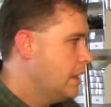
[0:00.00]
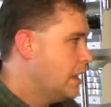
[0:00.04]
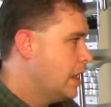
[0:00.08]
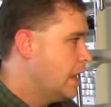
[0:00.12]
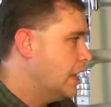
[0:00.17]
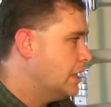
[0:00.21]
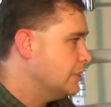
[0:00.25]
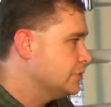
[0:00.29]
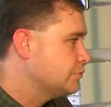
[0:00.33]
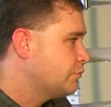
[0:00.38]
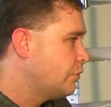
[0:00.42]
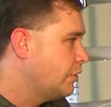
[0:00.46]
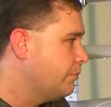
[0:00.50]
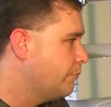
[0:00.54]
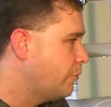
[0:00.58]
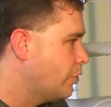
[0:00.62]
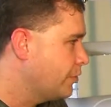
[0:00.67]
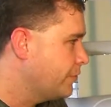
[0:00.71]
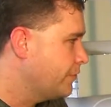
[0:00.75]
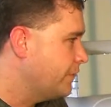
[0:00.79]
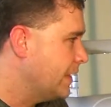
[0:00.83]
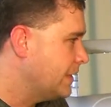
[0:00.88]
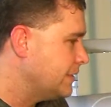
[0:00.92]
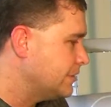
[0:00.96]
There's one
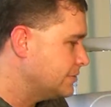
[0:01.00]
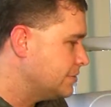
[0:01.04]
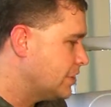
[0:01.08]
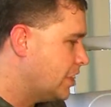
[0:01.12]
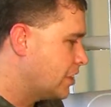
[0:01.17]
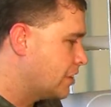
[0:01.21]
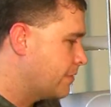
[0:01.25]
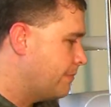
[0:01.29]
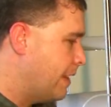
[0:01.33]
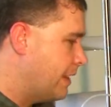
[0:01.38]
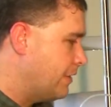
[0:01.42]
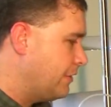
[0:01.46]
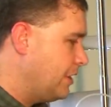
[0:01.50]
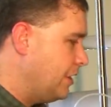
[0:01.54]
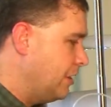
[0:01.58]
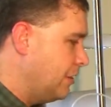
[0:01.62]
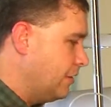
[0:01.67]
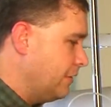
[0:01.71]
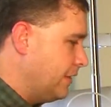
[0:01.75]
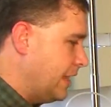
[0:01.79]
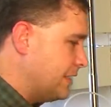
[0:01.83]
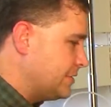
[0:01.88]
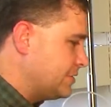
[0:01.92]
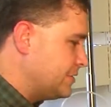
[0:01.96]
more thing to talk about here,
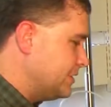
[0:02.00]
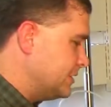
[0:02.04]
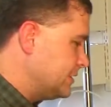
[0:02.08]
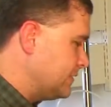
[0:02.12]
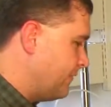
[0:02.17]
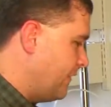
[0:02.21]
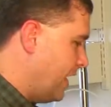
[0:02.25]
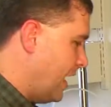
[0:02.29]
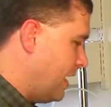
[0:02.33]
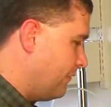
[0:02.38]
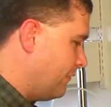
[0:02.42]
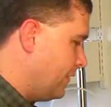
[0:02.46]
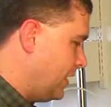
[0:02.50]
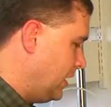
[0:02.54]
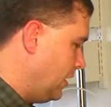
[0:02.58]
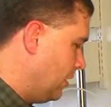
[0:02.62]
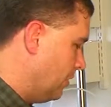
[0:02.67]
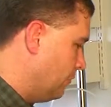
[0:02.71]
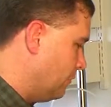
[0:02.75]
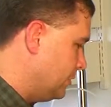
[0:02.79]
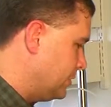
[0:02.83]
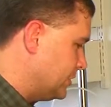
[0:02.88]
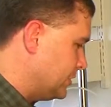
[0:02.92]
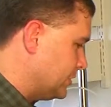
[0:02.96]
and that's this valve
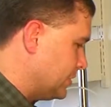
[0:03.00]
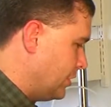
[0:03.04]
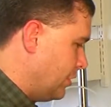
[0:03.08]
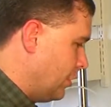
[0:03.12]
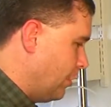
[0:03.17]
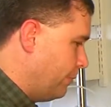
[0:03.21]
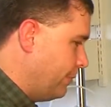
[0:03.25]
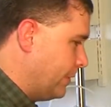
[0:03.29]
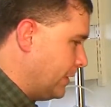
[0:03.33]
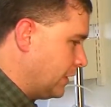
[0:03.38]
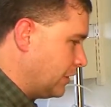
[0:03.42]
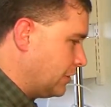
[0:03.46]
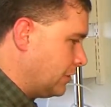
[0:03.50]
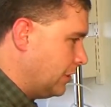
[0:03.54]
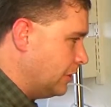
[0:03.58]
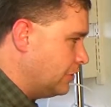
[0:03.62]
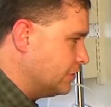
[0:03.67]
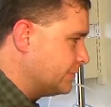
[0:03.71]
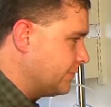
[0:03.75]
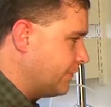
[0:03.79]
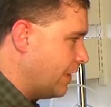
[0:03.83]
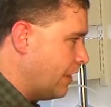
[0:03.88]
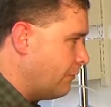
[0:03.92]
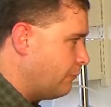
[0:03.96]
here, which is an open and
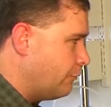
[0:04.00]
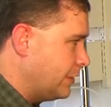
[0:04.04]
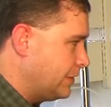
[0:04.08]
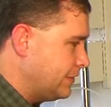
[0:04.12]
close valve.